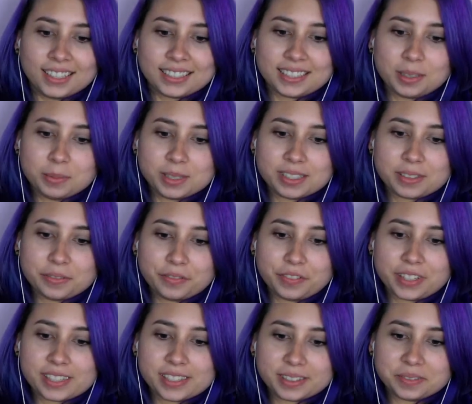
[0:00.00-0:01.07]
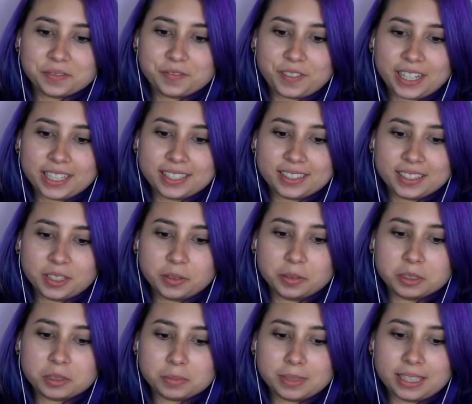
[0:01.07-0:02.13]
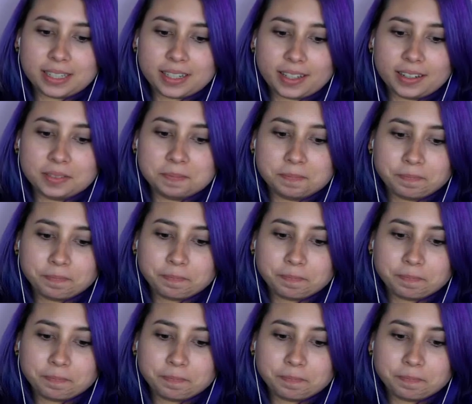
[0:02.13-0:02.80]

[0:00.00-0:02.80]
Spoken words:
Simmons and Fitz are finally going to meet again.